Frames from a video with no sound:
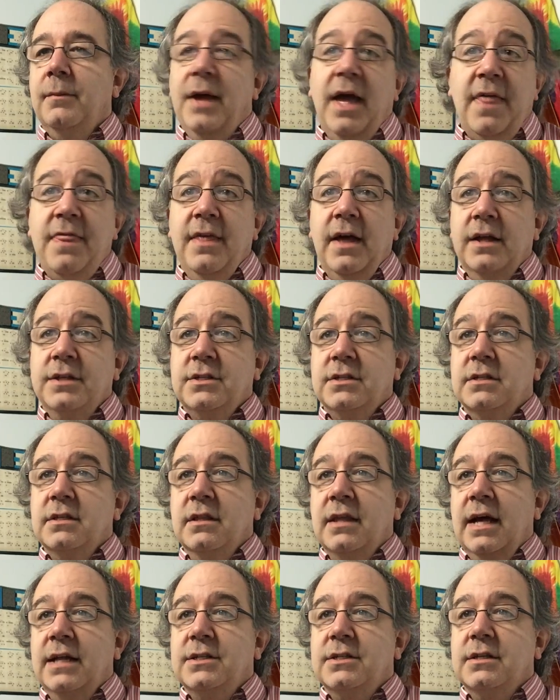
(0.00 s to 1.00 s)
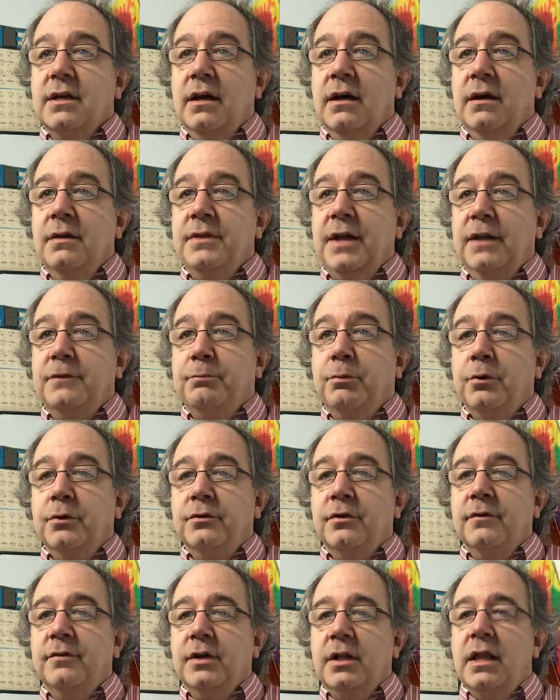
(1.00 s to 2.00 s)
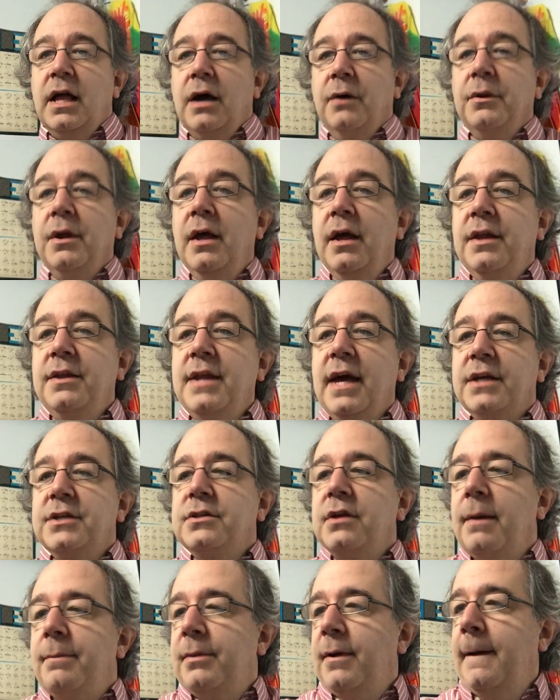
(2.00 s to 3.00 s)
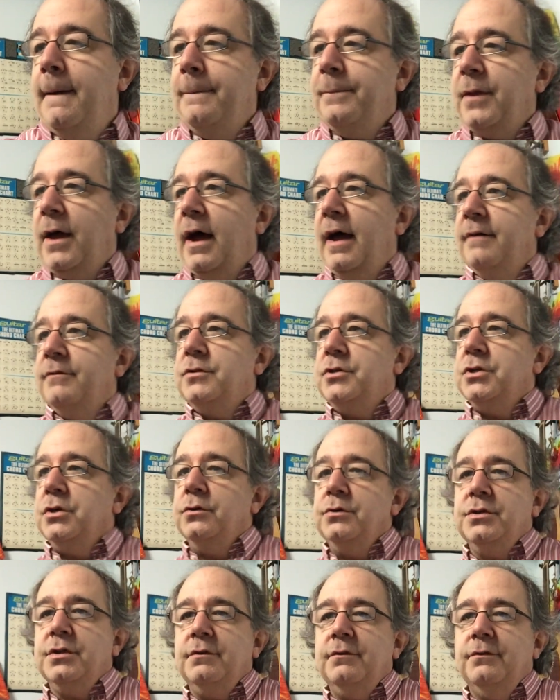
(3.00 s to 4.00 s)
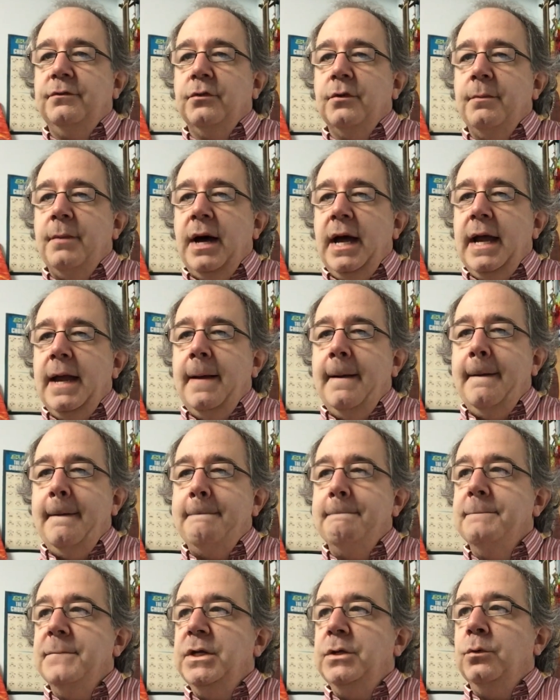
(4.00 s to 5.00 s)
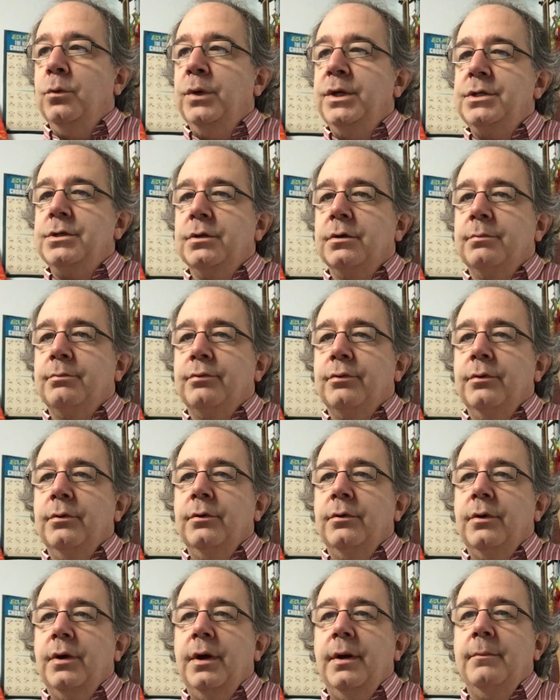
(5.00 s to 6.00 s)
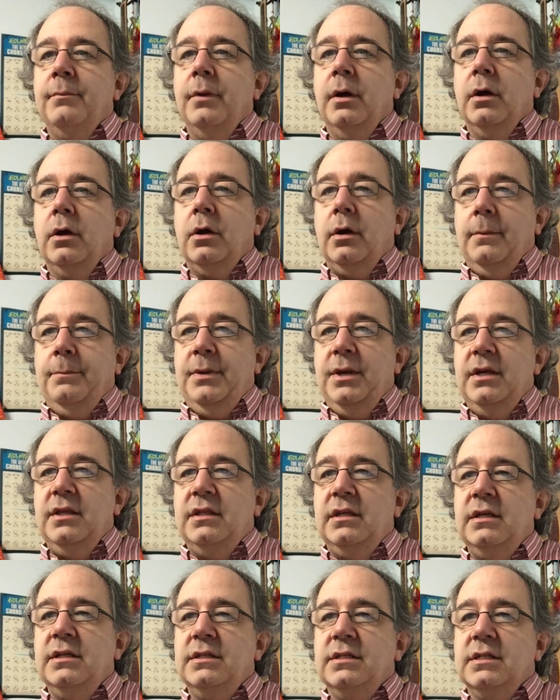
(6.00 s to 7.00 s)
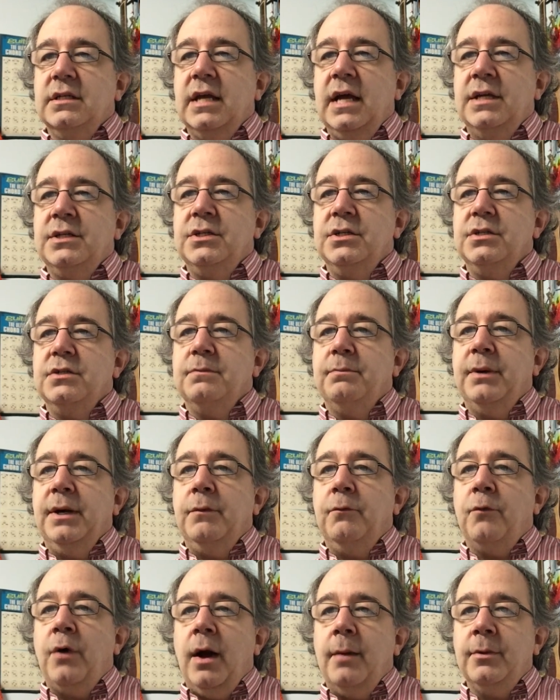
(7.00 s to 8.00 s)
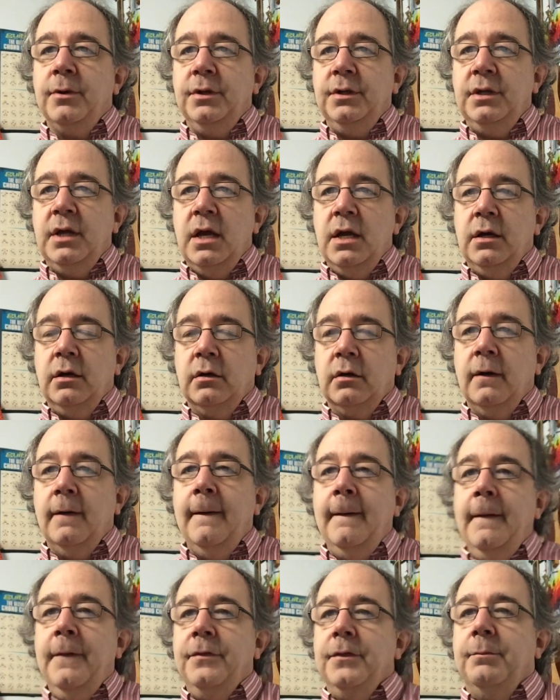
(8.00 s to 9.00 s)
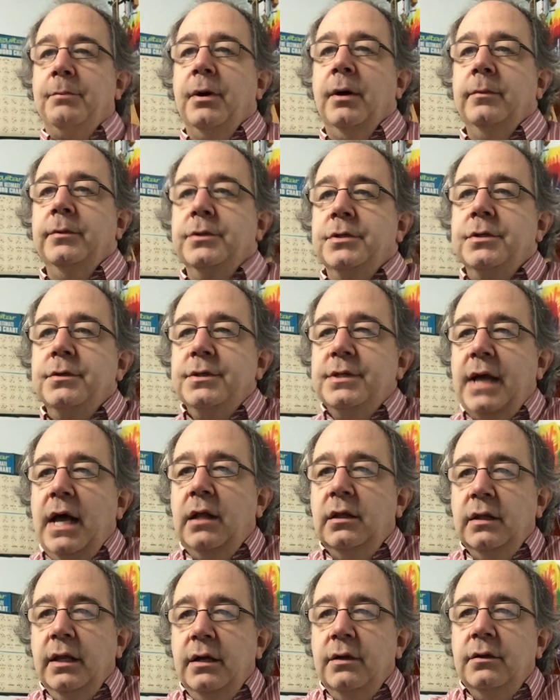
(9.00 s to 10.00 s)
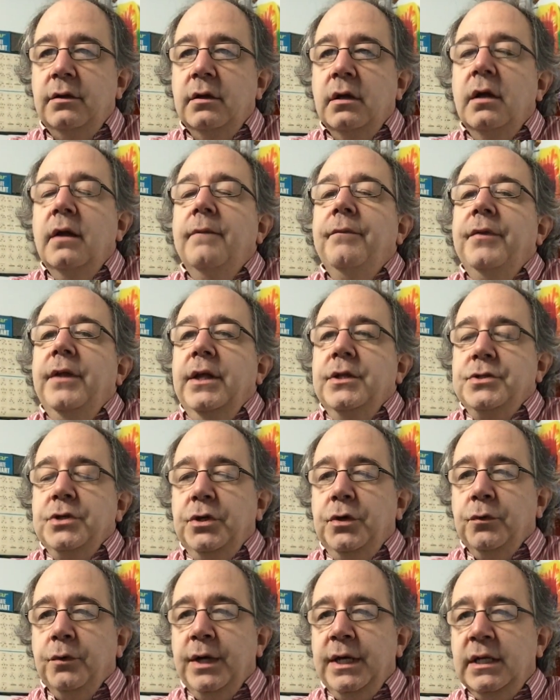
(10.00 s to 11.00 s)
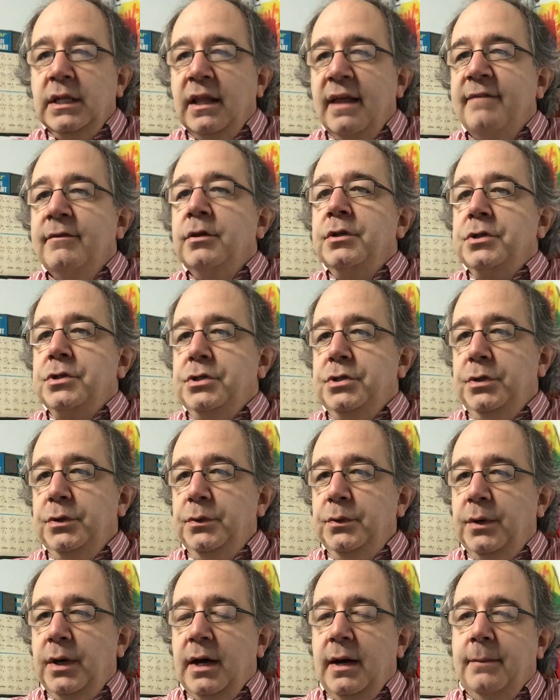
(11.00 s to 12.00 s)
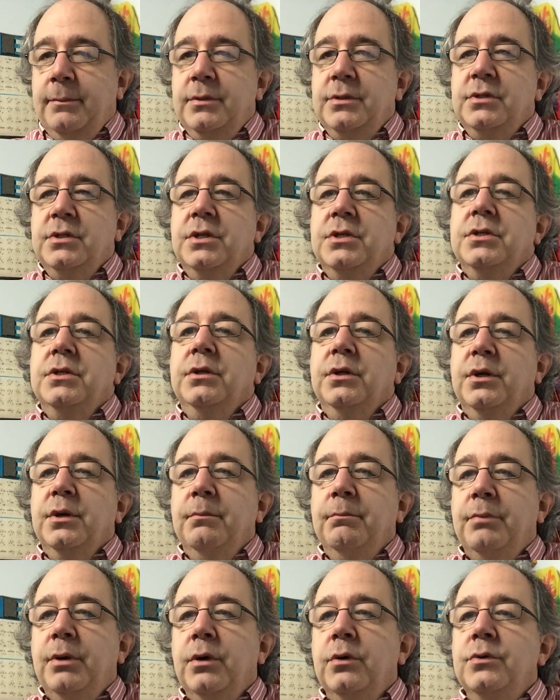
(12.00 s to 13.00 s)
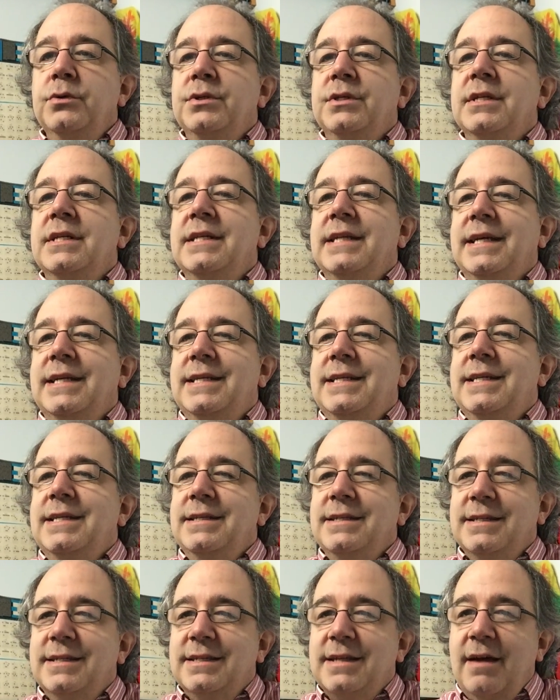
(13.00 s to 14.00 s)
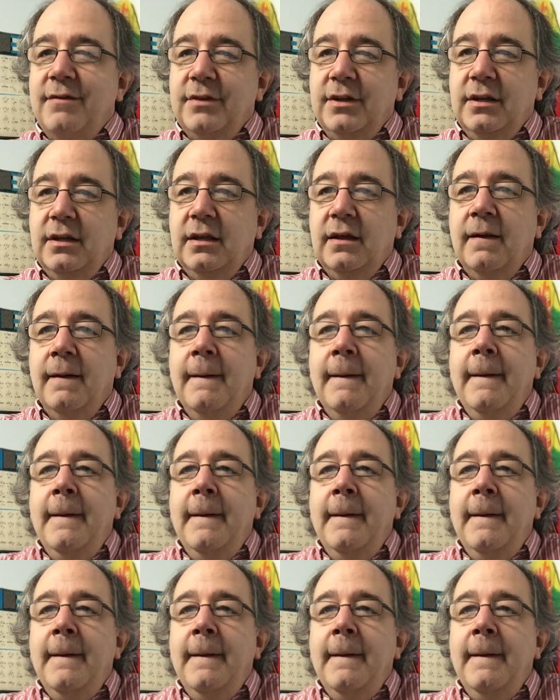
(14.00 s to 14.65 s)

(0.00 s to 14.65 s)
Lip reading: And that's Portrait of a Clown. Next up, I've chosen for my midwinter program Carpathian Sketches by Robert Yeager. The publisher is Hal Leonard. It's a grade level 2 composition composed in 1970.